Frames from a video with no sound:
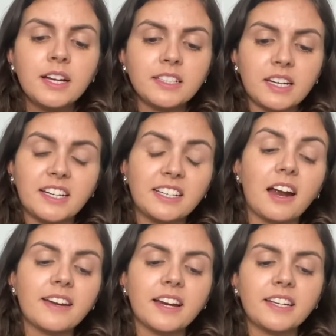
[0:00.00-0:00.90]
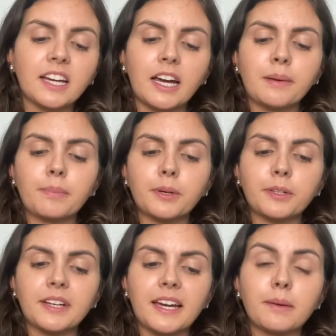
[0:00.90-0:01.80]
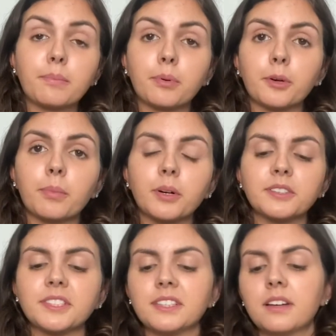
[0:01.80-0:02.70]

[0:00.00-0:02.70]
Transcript: $99.99 per day per person.